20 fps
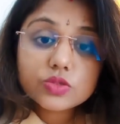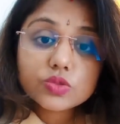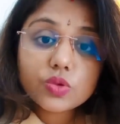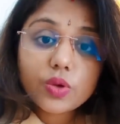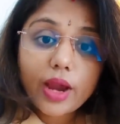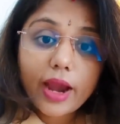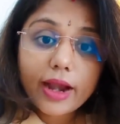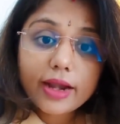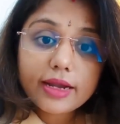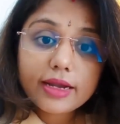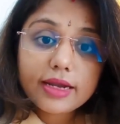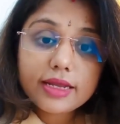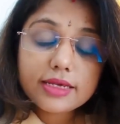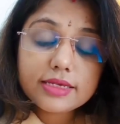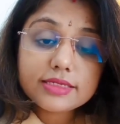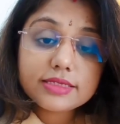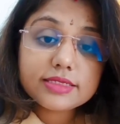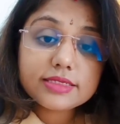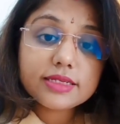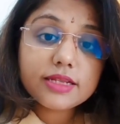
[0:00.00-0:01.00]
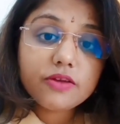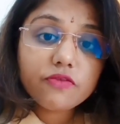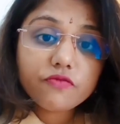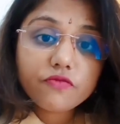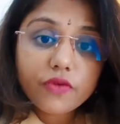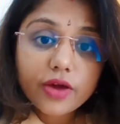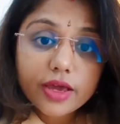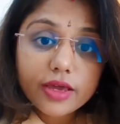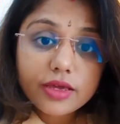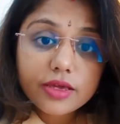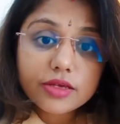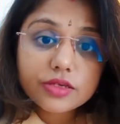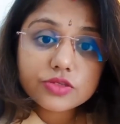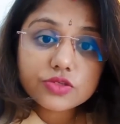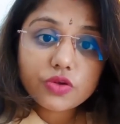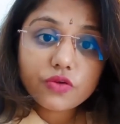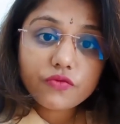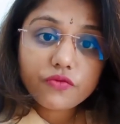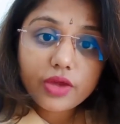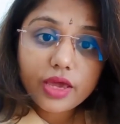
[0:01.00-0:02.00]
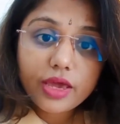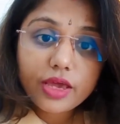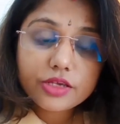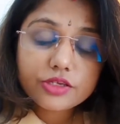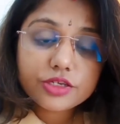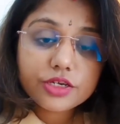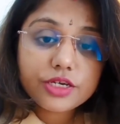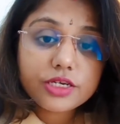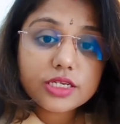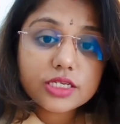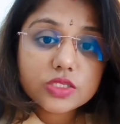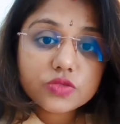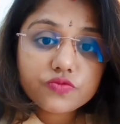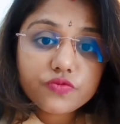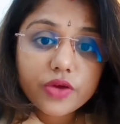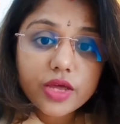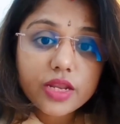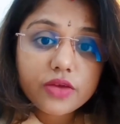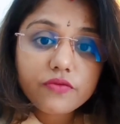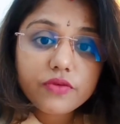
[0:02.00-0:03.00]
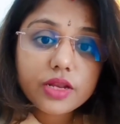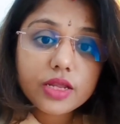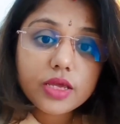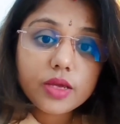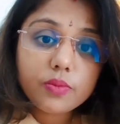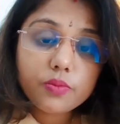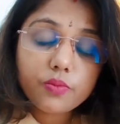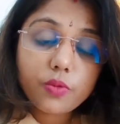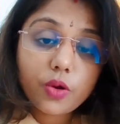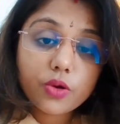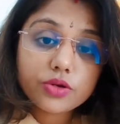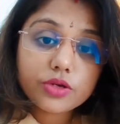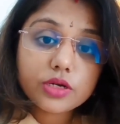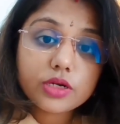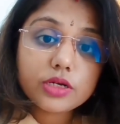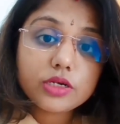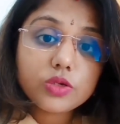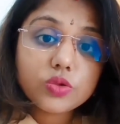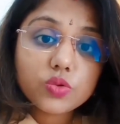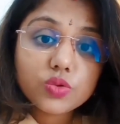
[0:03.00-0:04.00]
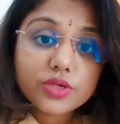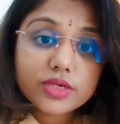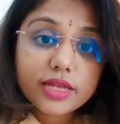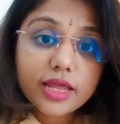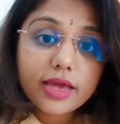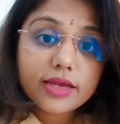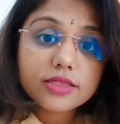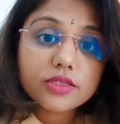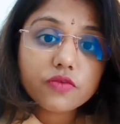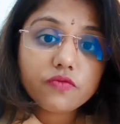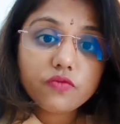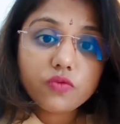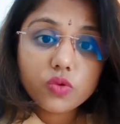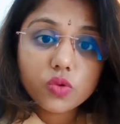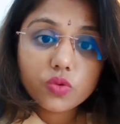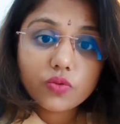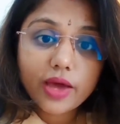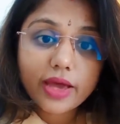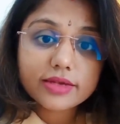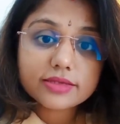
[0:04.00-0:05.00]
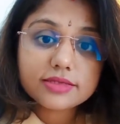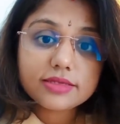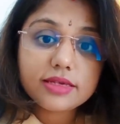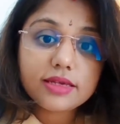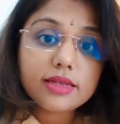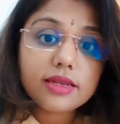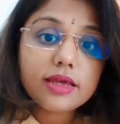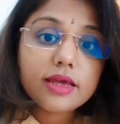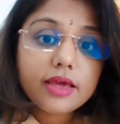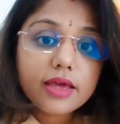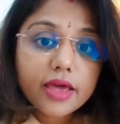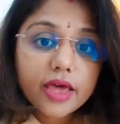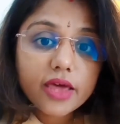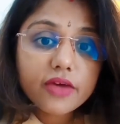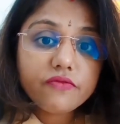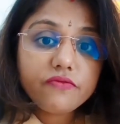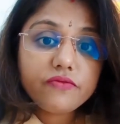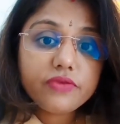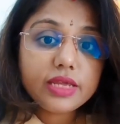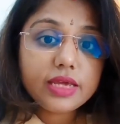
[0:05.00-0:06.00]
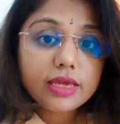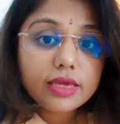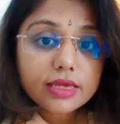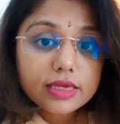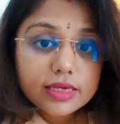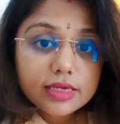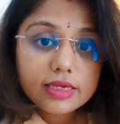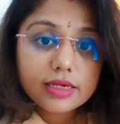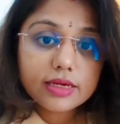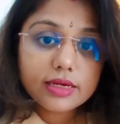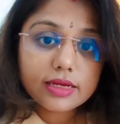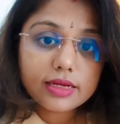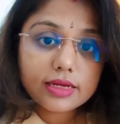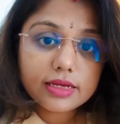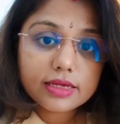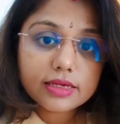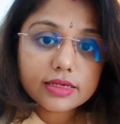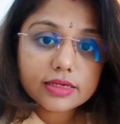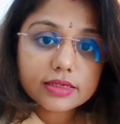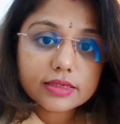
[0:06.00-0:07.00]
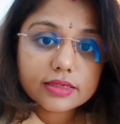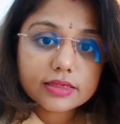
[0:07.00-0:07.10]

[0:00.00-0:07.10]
So at least till 5 years of age, it is very important to take the flu vaccine every yearly.